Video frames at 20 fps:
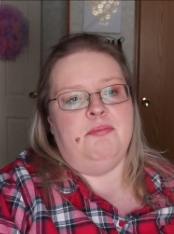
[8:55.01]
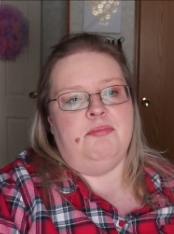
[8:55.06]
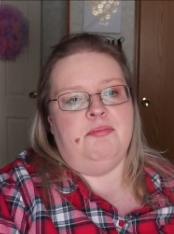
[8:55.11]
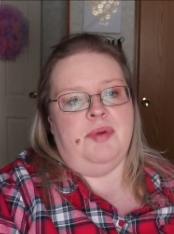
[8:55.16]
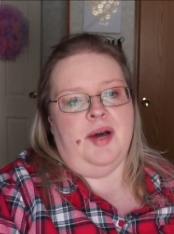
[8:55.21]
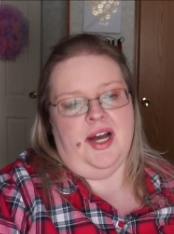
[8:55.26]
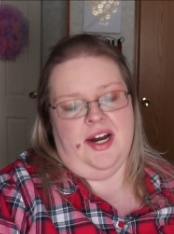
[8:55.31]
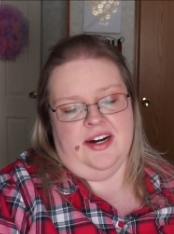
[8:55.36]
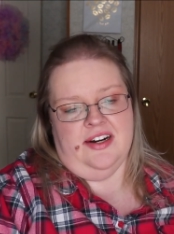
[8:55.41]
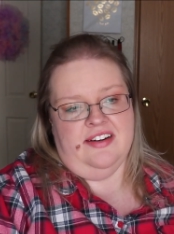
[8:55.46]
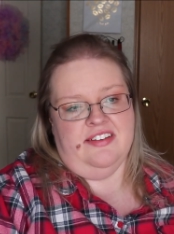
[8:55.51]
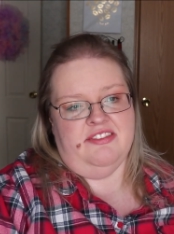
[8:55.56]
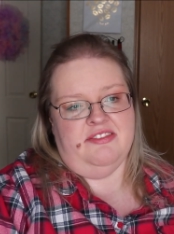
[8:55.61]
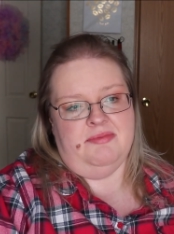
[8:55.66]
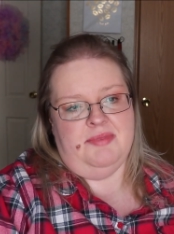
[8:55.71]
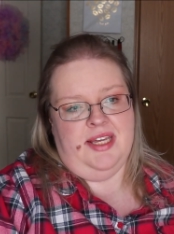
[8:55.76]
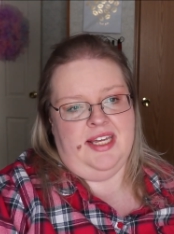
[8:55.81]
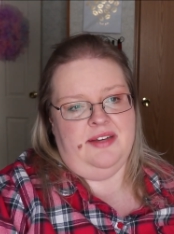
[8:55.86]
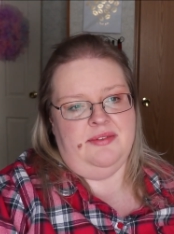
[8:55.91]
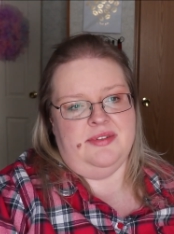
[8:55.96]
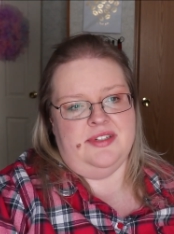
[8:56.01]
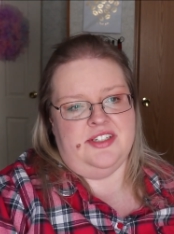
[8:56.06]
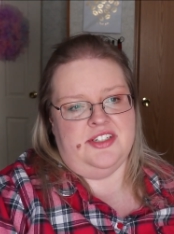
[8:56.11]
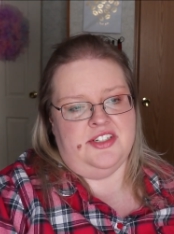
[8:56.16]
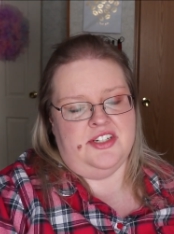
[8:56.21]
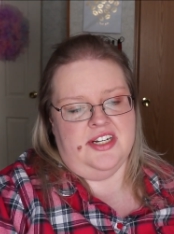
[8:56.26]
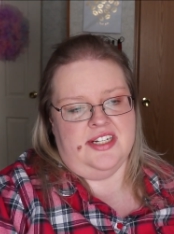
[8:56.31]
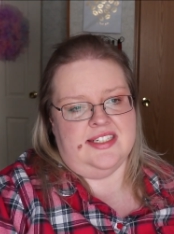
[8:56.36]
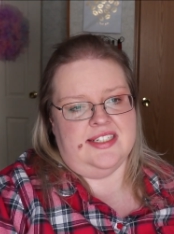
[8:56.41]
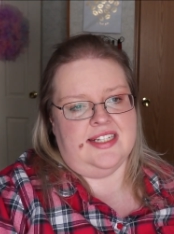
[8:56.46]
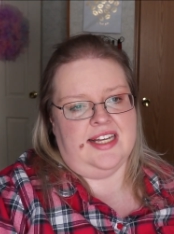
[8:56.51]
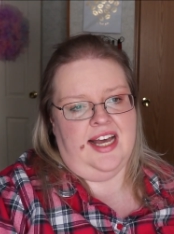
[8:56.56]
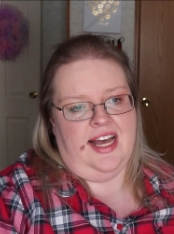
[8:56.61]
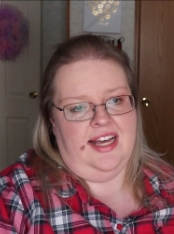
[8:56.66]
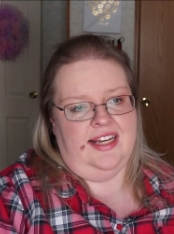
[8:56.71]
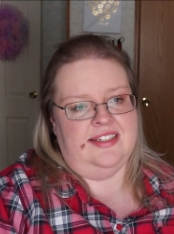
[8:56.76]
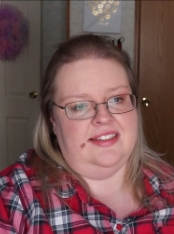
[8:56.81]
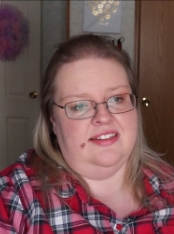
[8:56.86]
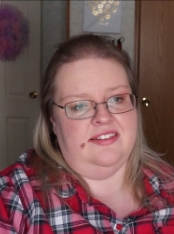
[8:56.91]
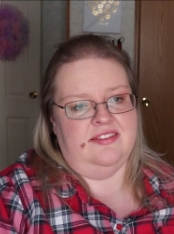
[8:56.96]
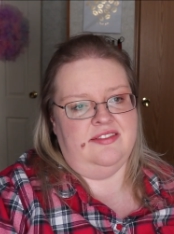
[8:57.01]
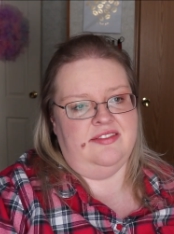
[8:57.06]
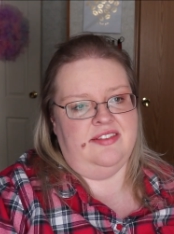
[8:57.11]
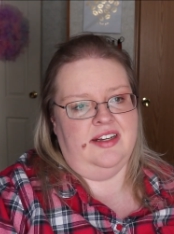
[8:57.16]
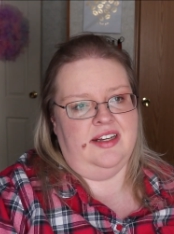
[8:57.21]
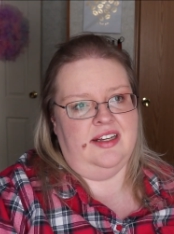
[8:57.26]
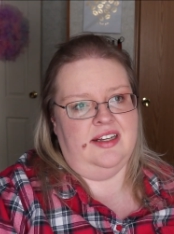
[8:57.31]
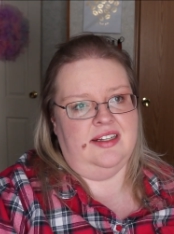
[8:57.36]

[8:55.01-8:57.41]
Part of me was just kind of